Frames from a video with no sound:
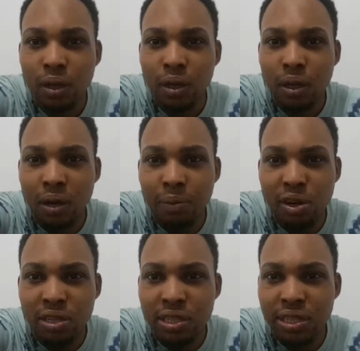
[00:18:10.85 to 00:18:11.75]
One
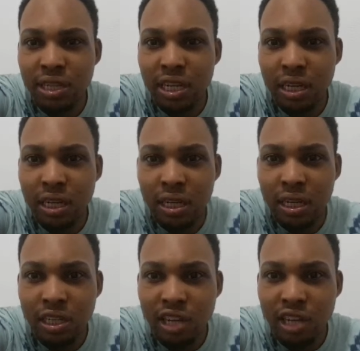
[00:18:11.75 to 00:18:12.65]
person said
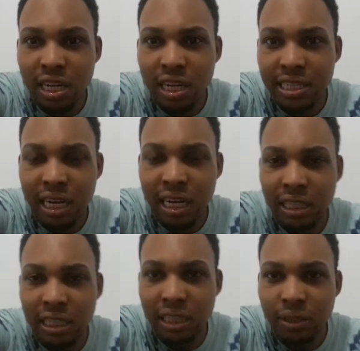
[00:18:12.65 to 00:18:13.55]
Genocide a
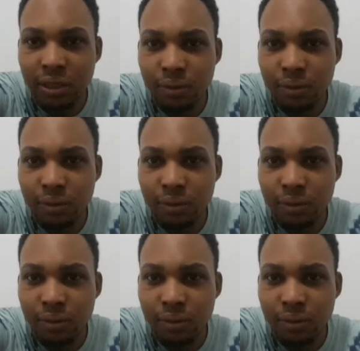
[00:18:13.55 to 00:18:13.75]
lead.